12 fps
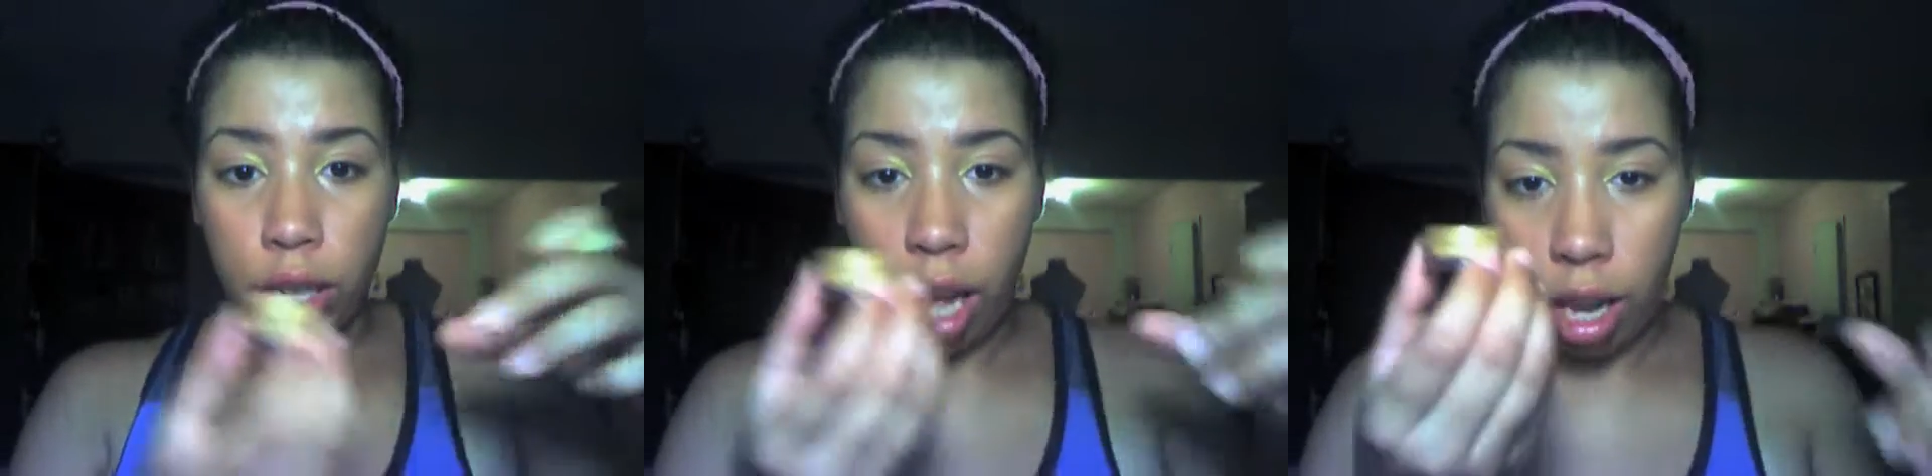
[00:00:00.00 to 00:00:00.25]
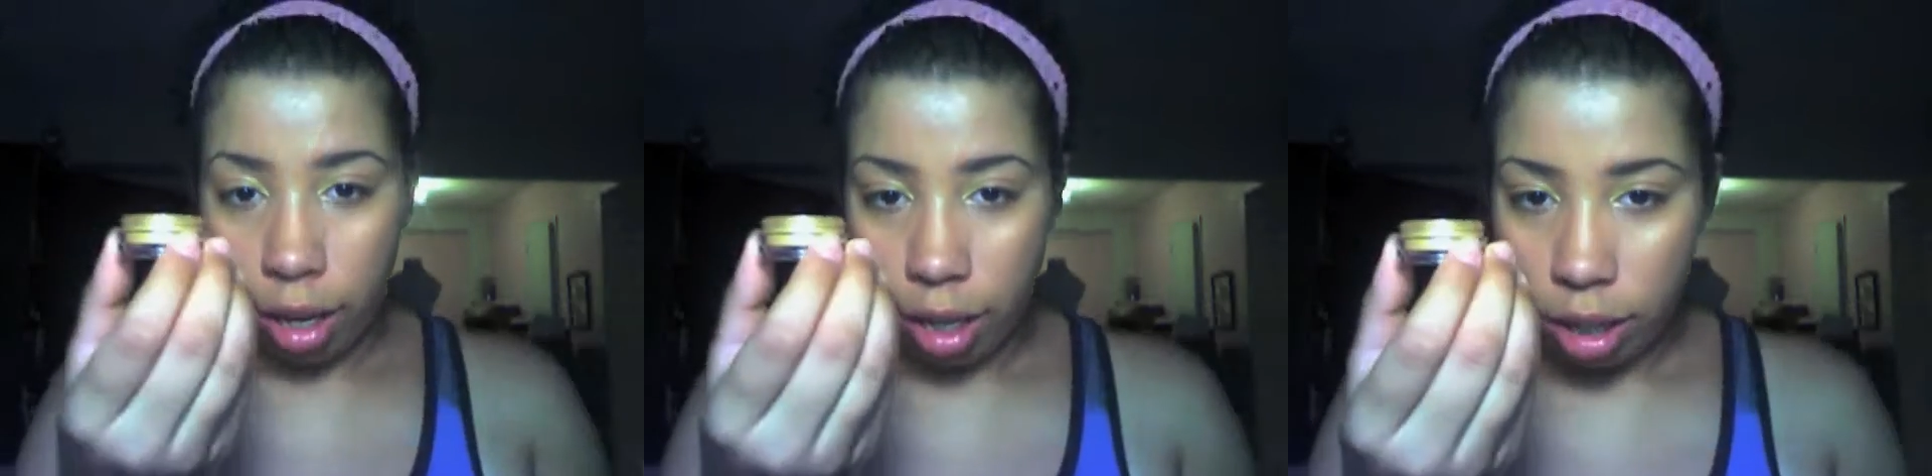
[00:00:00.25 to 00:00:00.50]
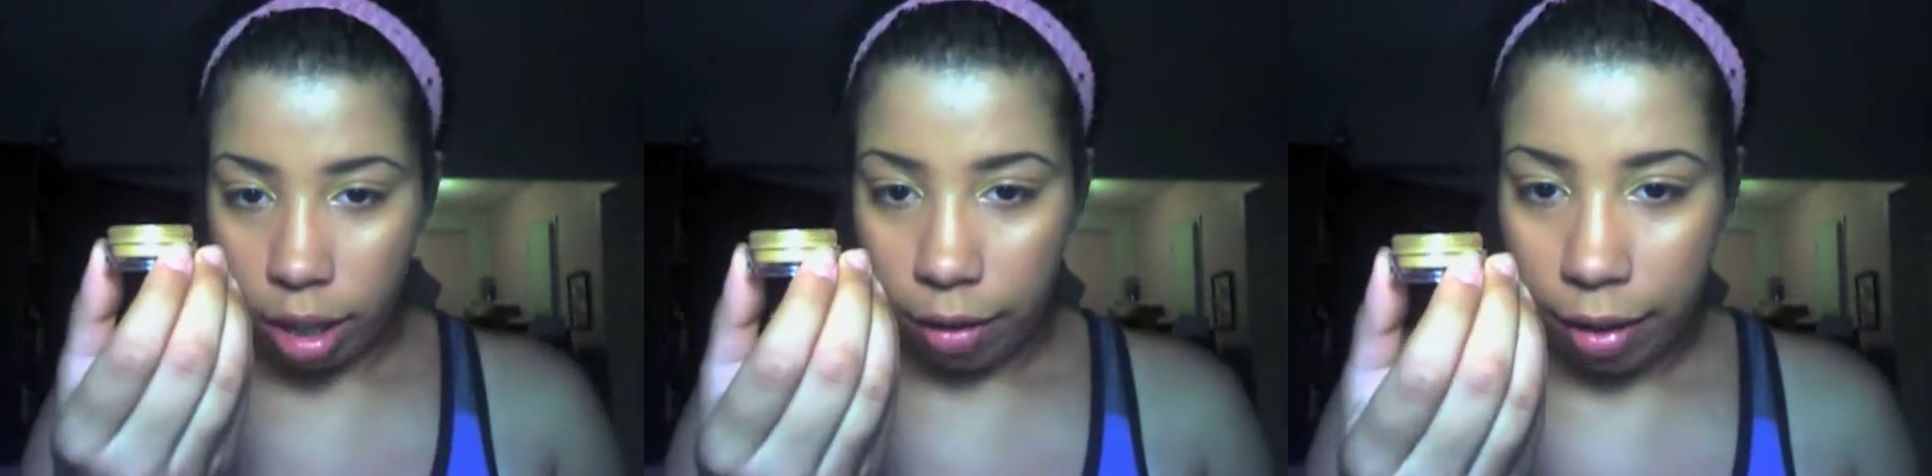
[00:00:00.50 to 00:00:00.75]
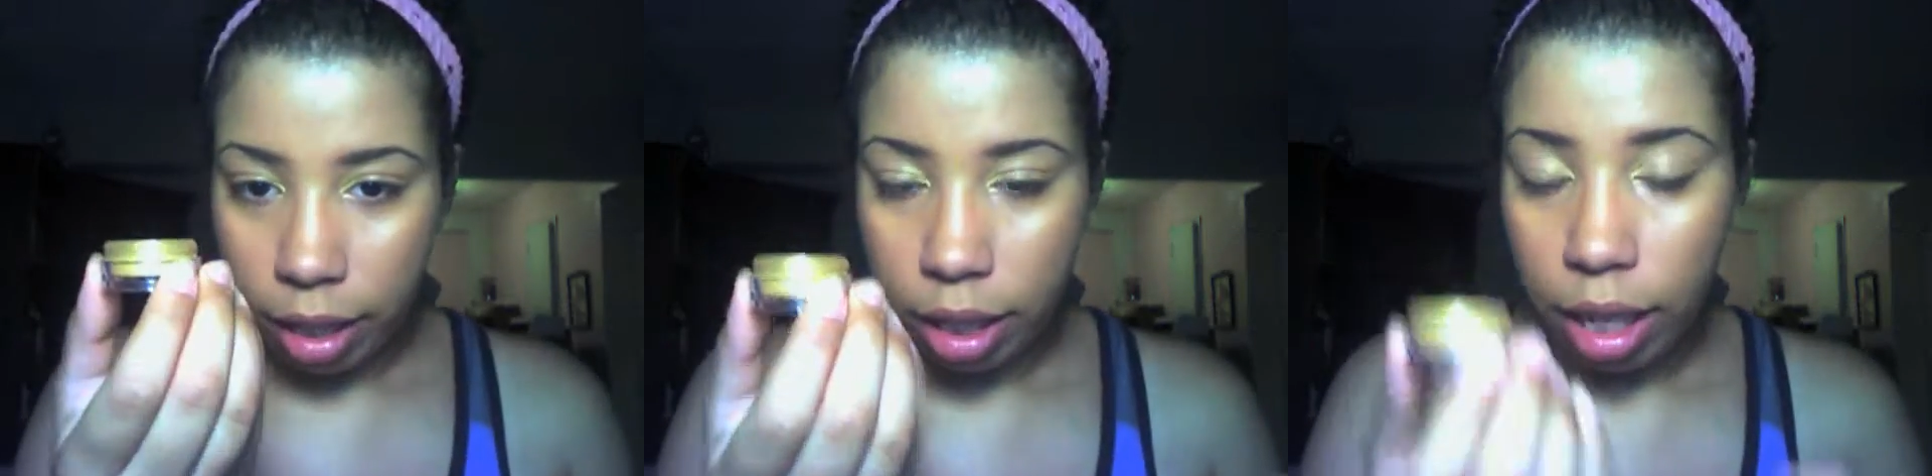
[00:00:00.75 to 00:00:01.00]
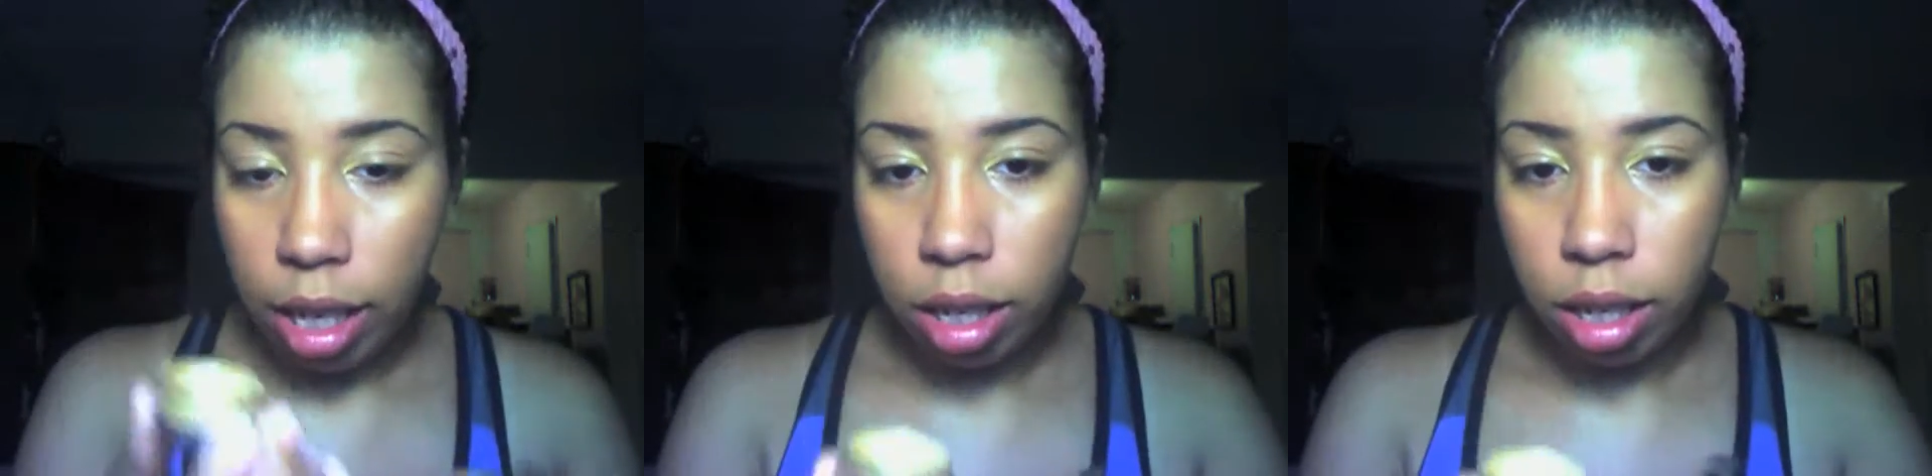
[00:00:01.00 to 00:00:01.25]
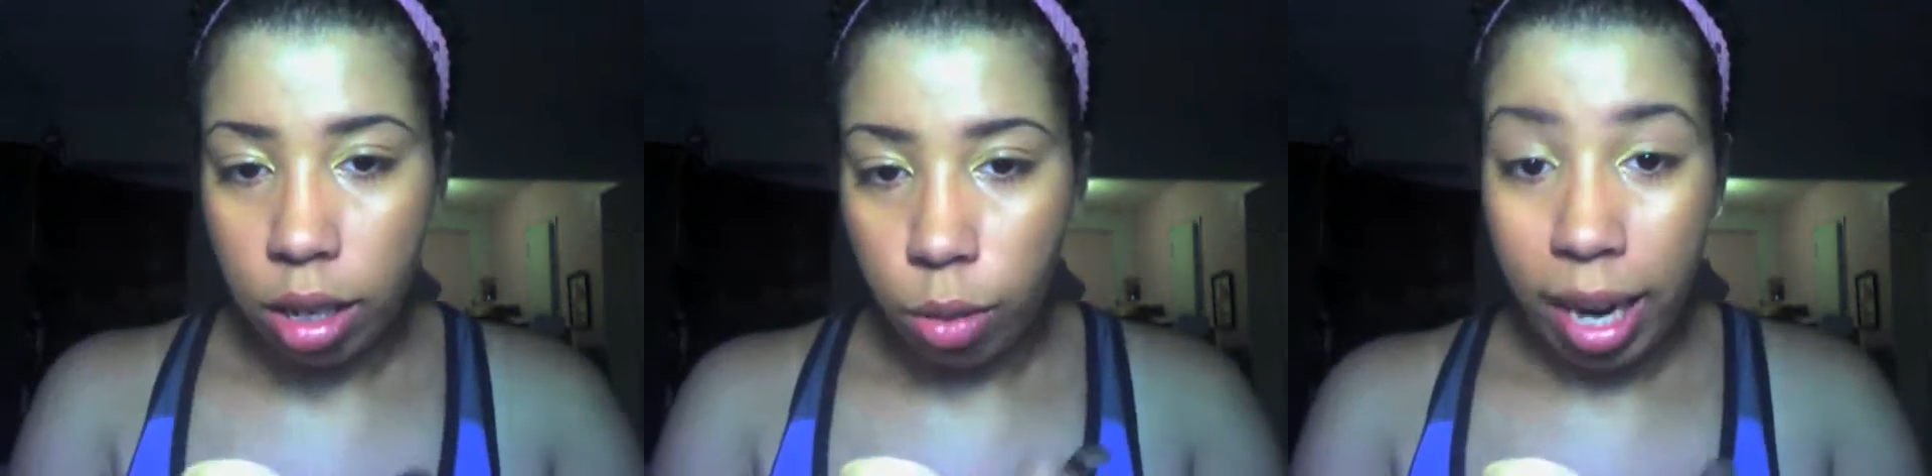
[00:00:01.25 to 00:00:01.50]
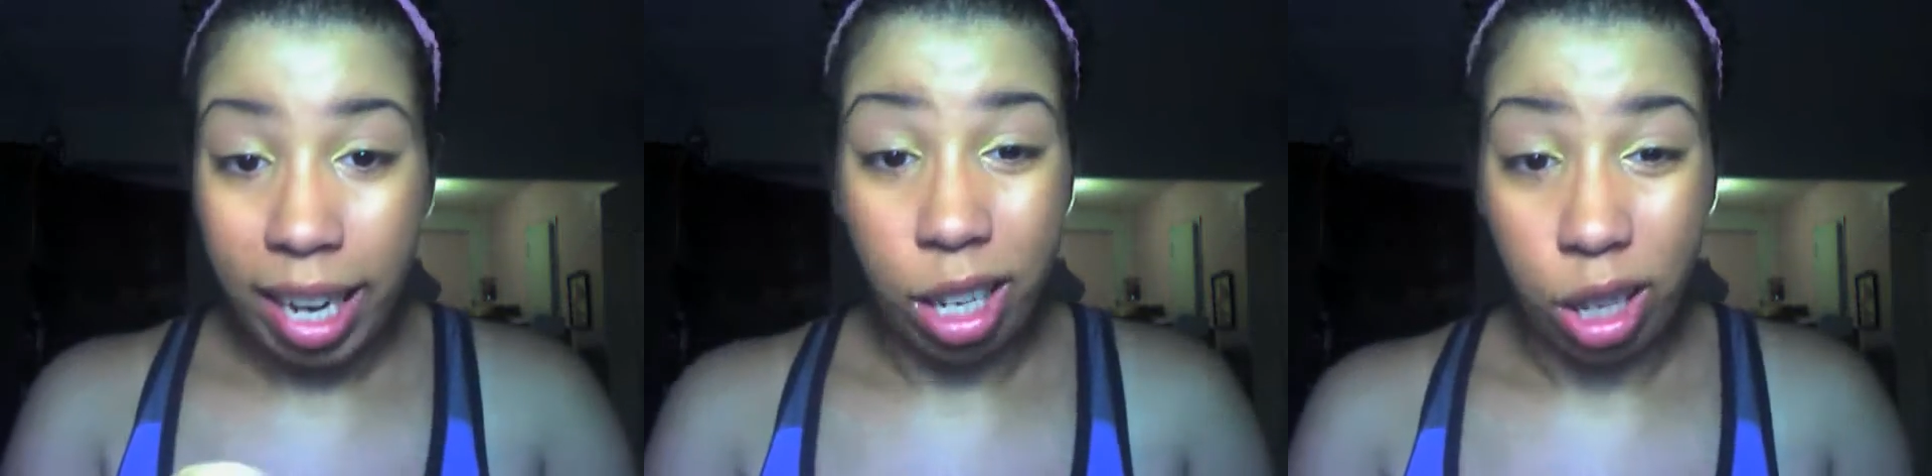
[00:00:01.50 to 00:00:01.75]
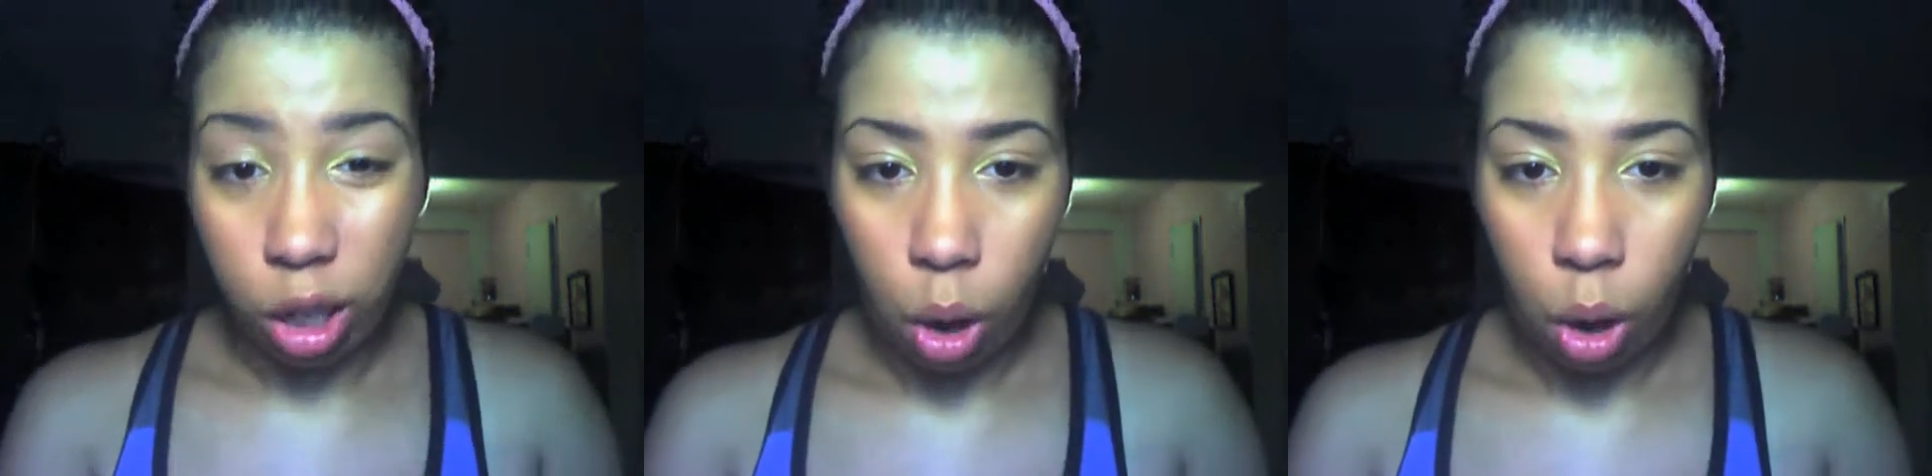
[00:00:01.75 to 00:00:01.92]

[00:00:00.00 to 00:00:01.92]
Color and Cerveza. It's a regular